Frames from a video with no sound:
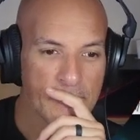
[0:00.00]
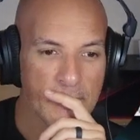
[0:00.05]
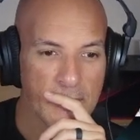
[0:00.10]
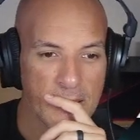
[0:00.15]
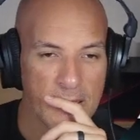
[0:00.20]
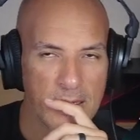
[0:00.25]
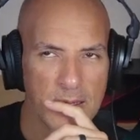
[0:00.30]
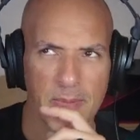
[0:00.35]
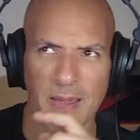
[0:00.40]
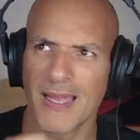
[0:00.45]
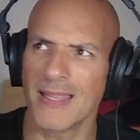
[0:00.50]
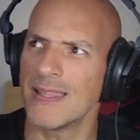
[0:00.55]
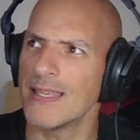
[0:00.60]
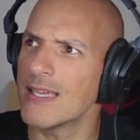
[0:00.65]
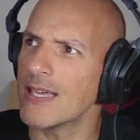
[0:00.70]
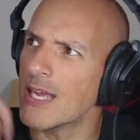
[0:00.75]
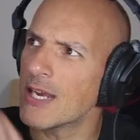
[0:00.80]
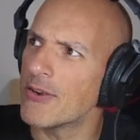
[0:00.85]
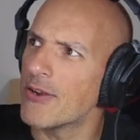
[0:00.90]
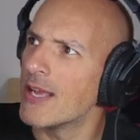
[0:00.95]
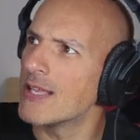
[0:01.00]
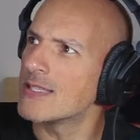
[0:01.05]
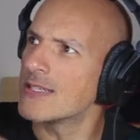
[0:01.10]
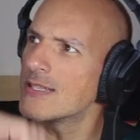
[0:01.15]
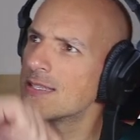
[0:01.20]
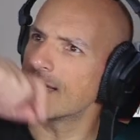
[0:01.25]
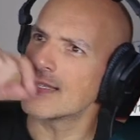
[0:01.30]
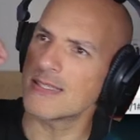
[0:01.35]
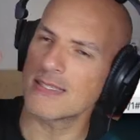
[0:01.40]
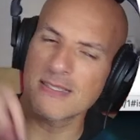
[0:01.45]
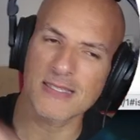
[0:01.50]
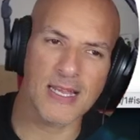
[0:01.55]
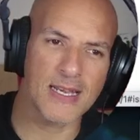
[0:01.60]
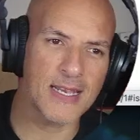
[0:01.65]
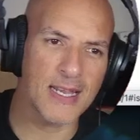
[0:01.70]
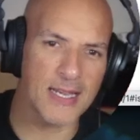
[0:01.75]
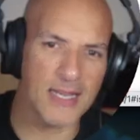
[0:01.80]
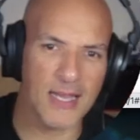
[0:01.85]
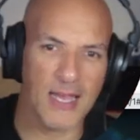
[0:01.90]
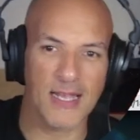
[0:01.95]
I think I created it the
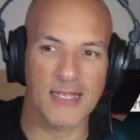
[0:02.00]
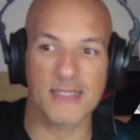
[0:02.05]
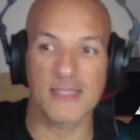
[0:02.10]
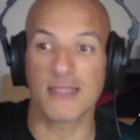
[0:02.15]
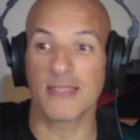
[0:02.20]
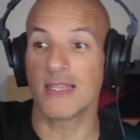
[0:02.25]
Sunday night and